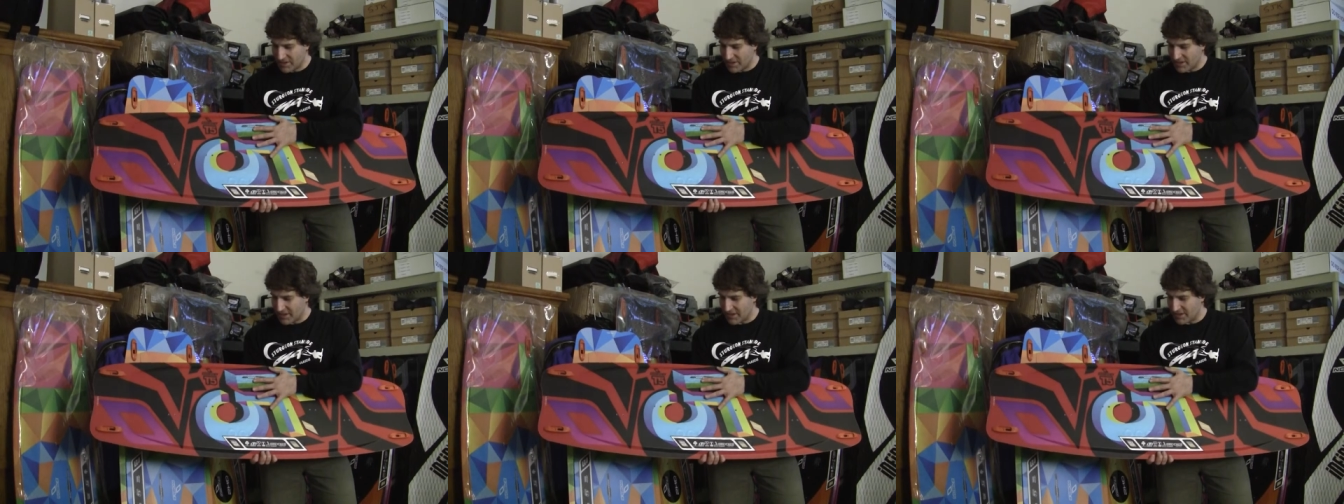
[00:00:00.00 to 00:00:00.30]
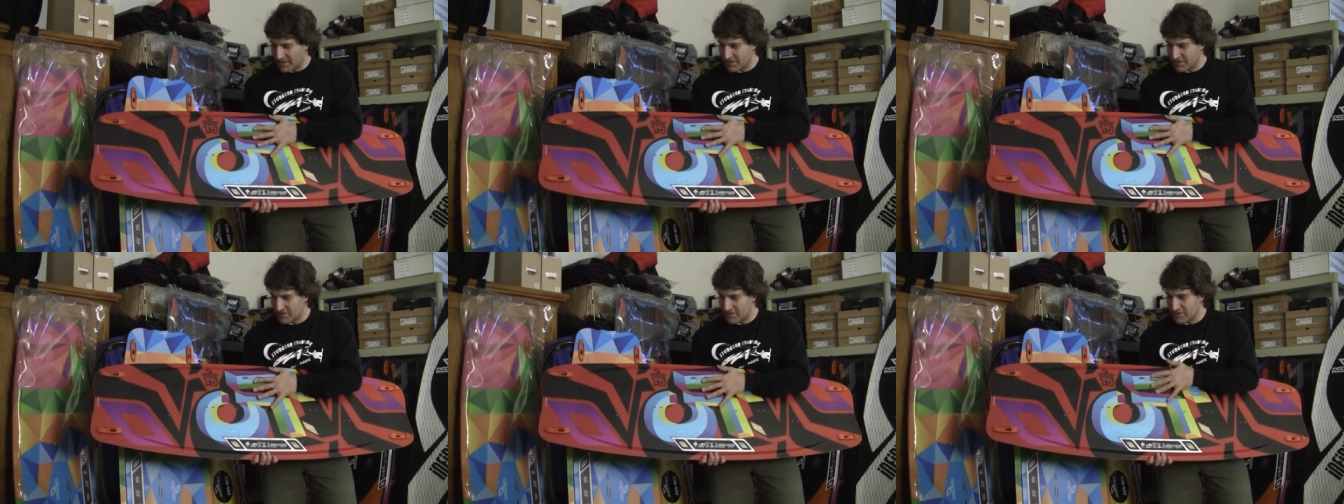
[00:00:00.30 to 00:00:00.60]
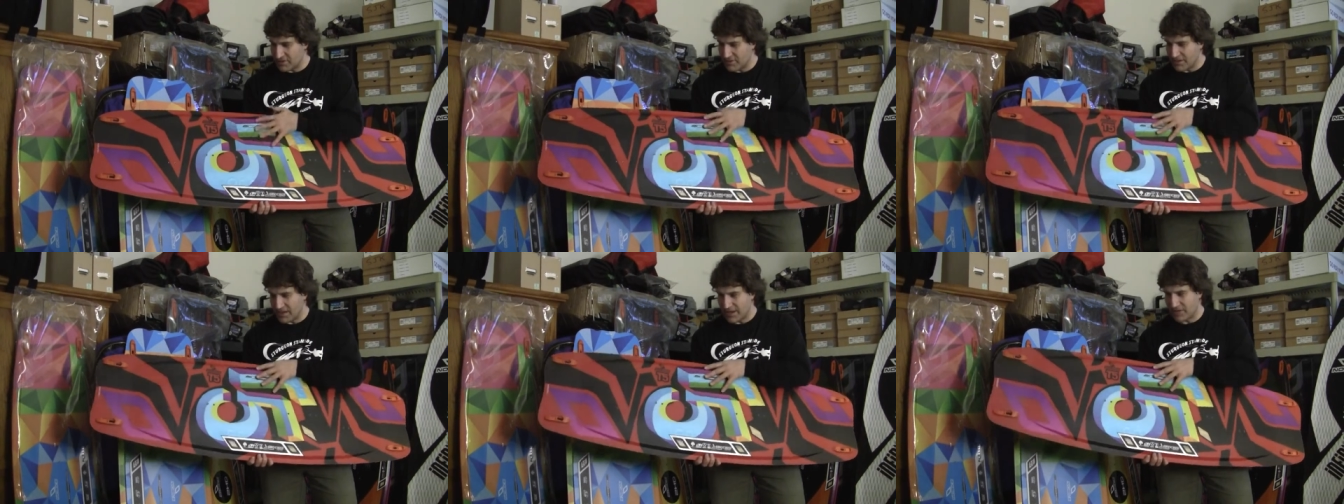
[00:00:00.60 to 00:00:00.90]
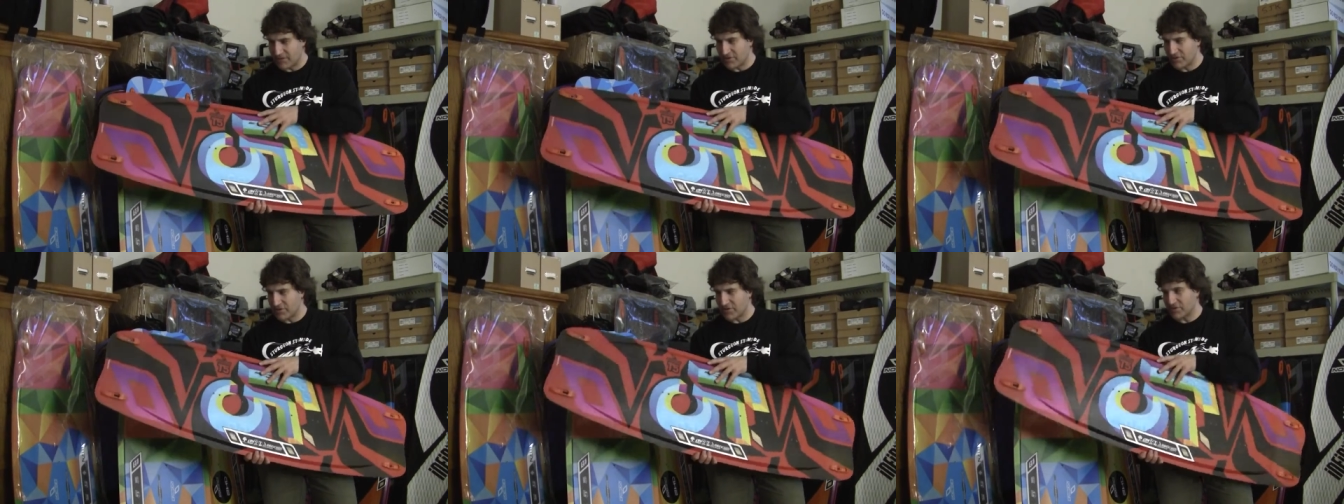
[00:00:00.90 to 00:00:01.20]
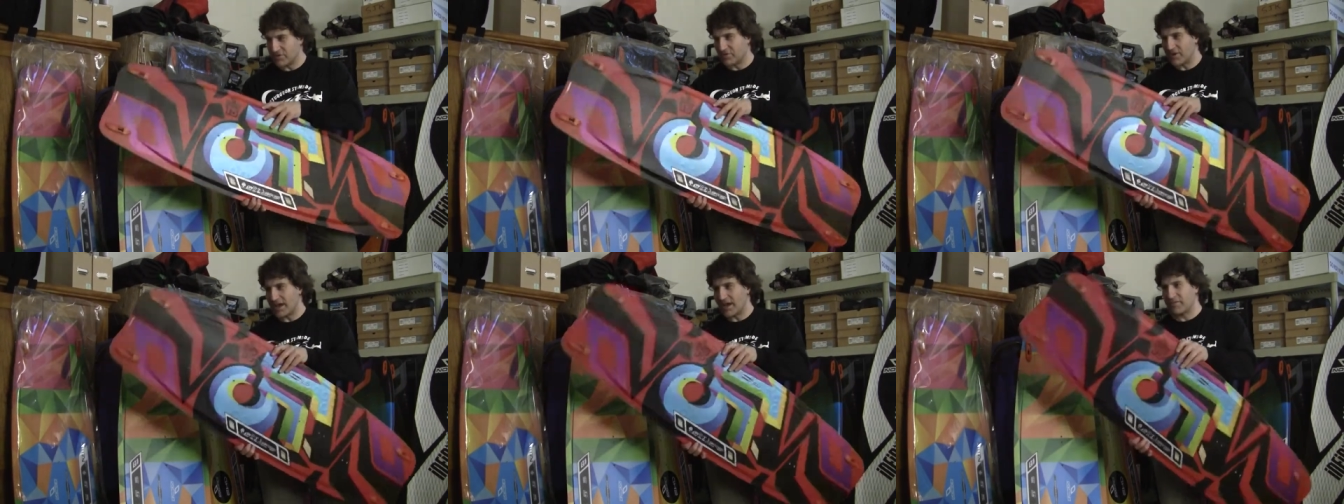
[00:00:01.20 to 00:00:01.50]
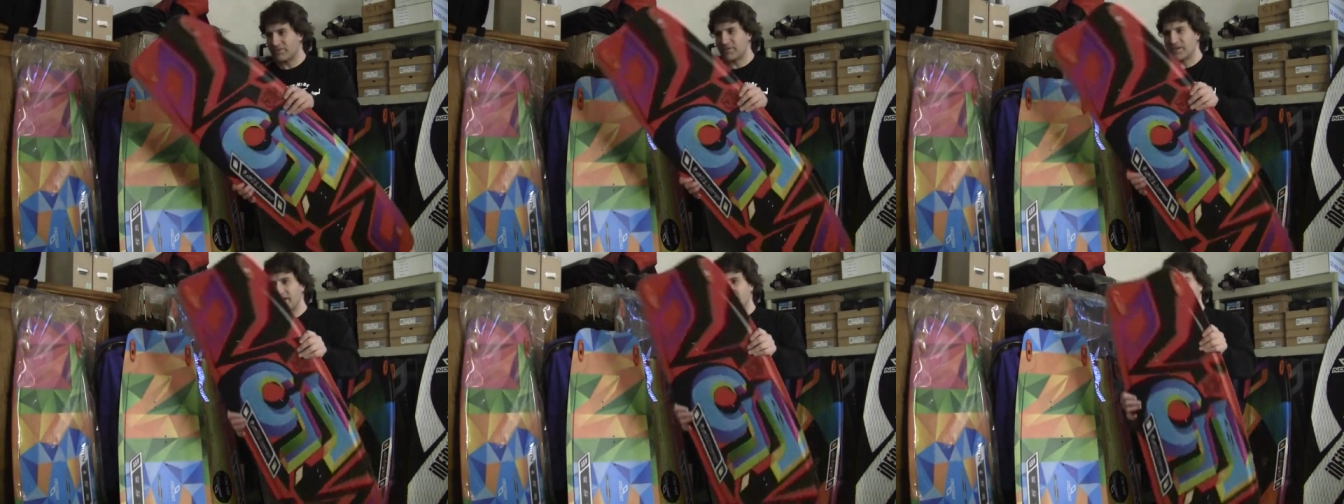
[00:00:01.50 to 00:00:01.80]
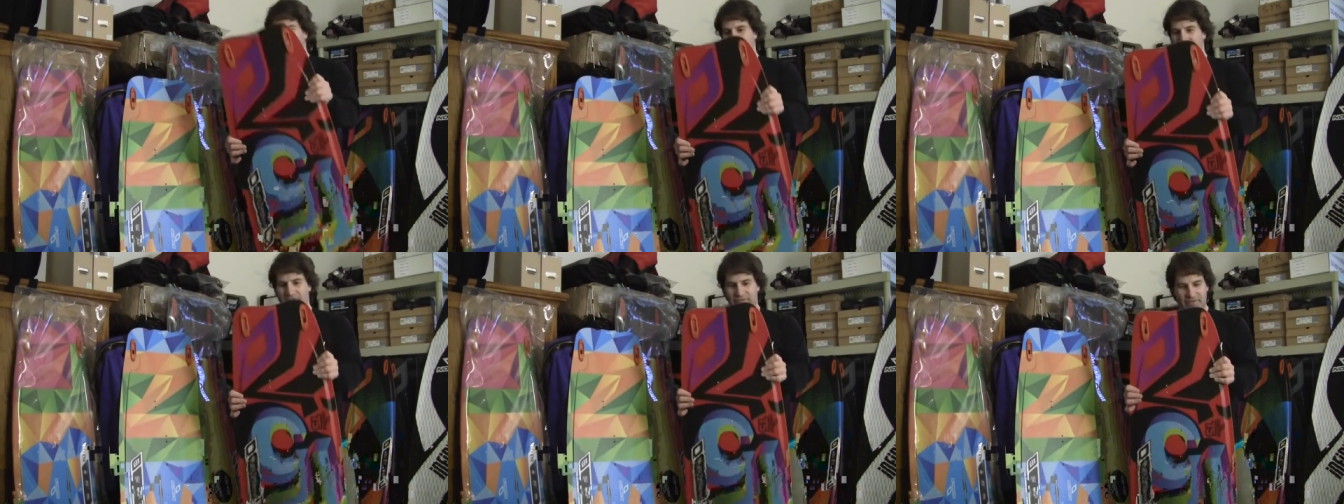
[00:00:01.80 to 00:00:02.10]
uh, I don't. You'd have to
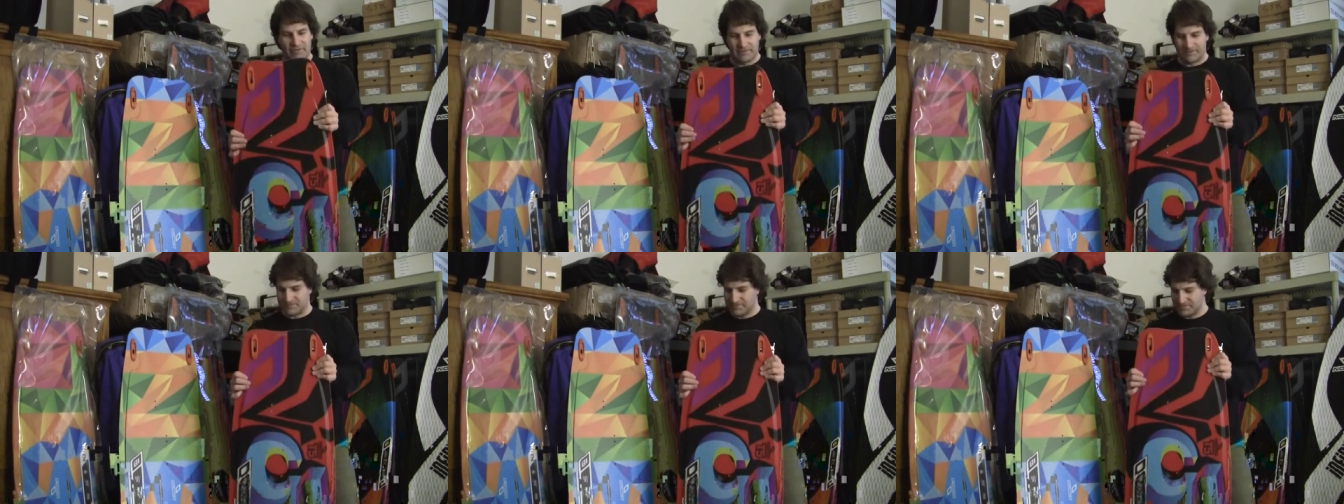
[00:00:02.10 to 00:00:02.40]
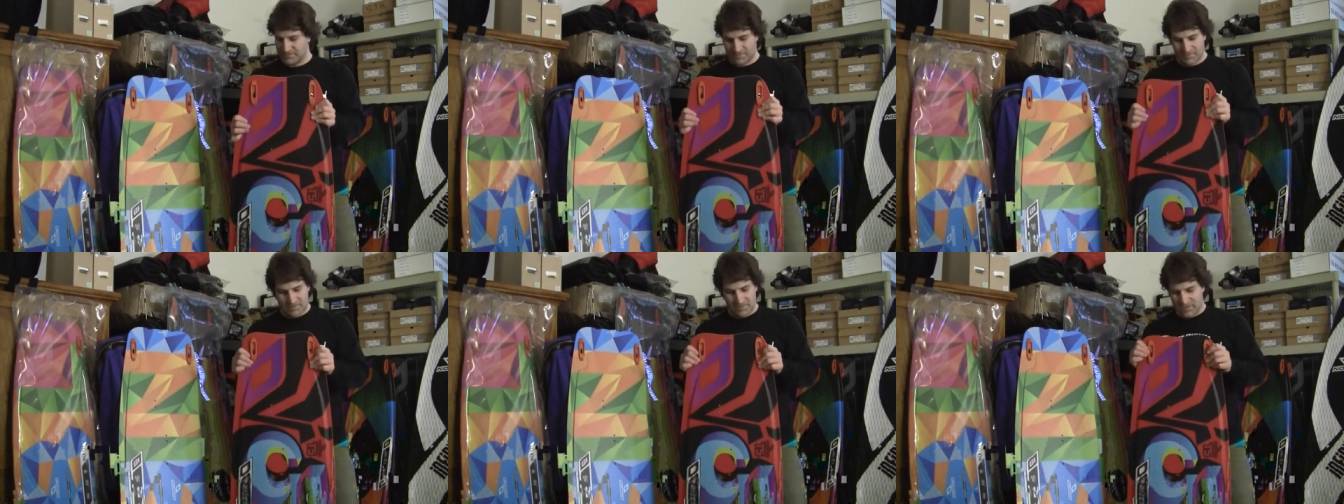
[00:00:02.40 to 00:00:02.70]
have,